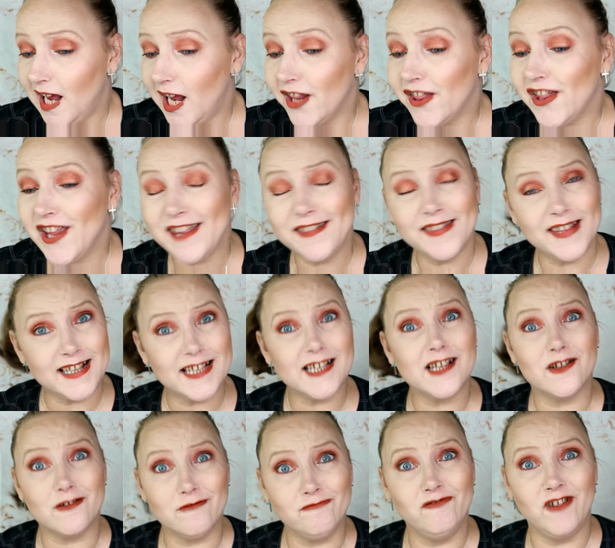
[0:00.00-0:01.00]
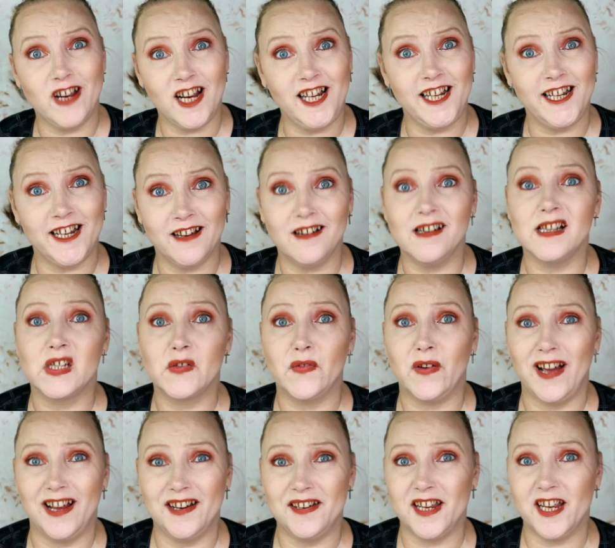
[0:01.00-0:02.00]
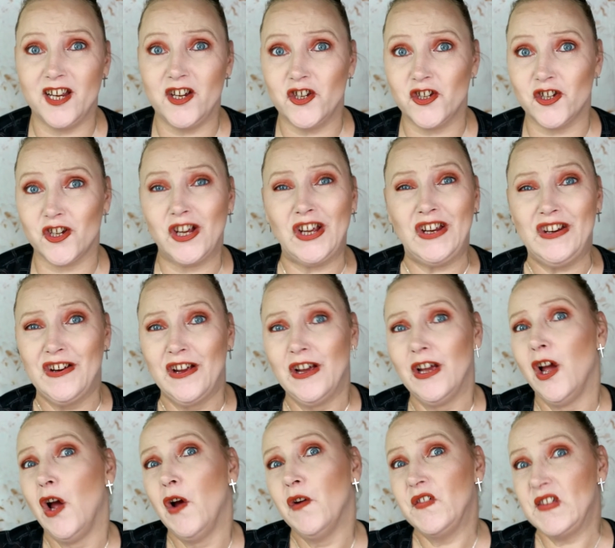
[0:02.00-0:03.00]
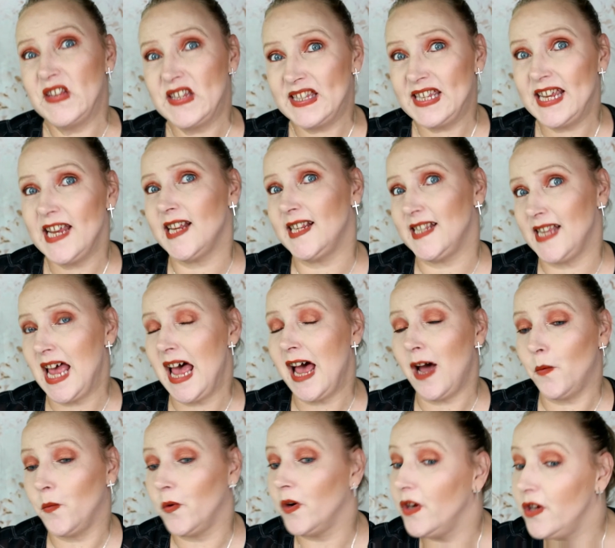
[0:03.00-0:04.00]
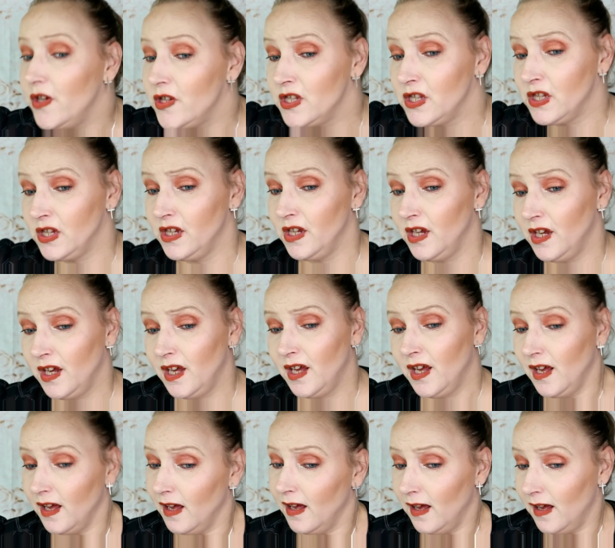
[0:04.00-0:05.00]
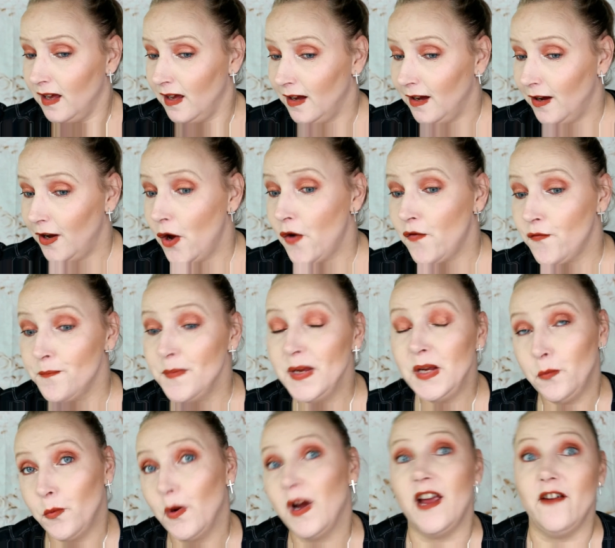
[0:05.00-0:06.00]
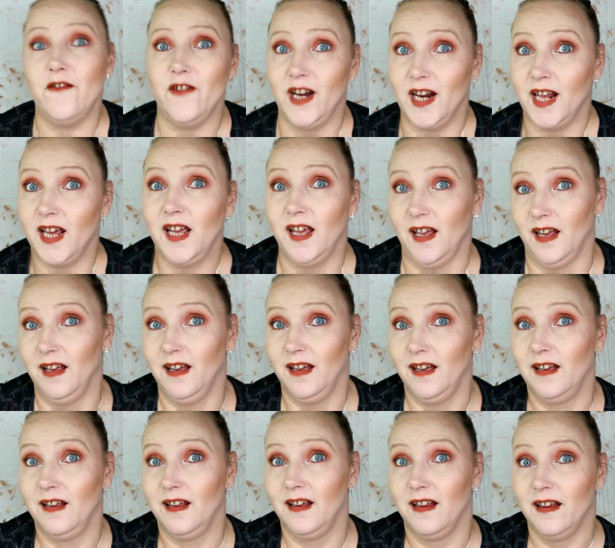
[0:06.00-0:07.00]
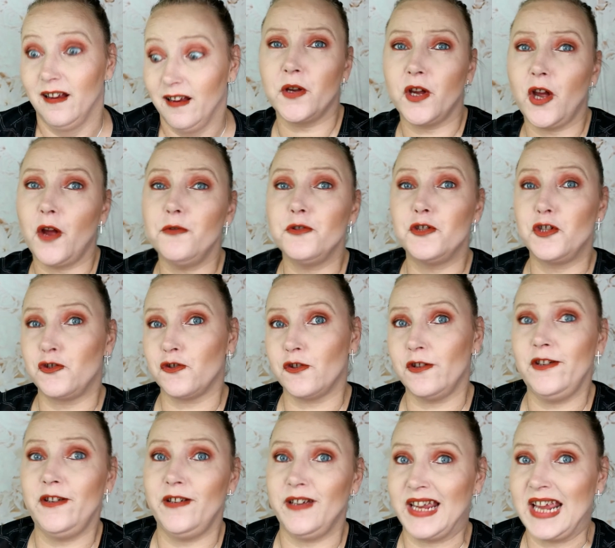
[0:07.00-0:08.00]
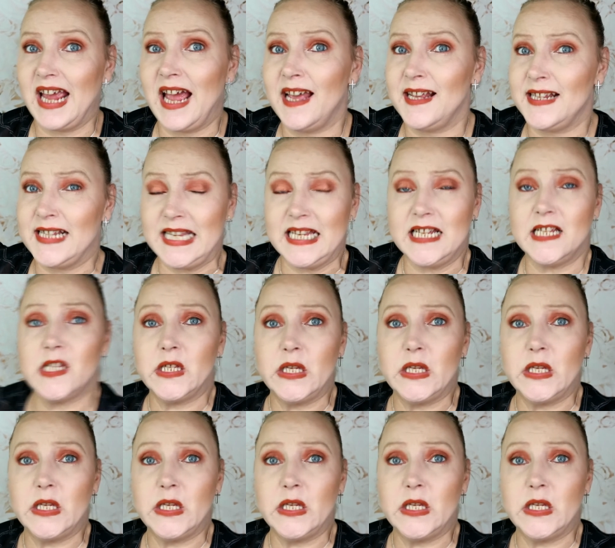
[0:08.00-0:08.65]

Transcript: I think this is a really nice foundation. For six hours of me wearing it, I'm going to draw you guys in